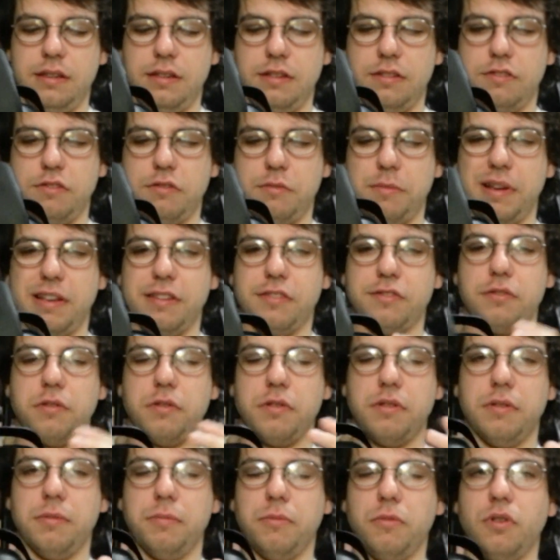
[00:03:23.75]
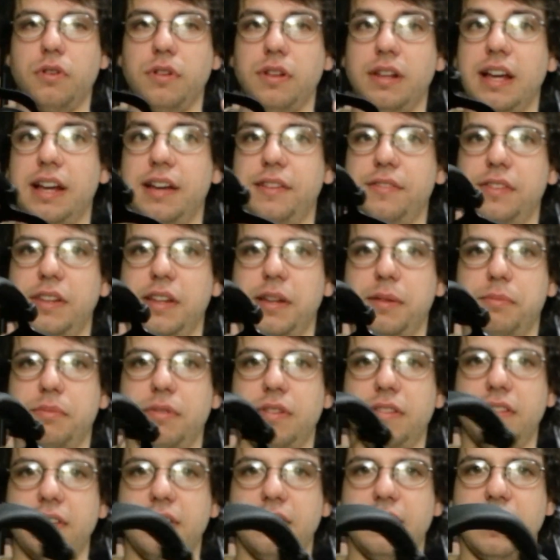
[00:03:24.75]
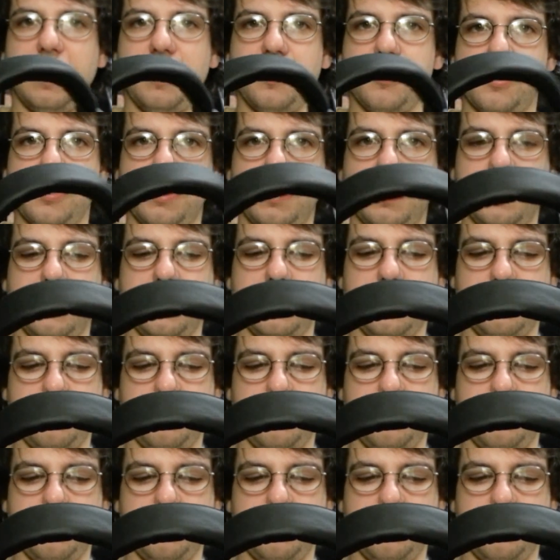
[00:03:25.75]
so it makes for a more lively presentation.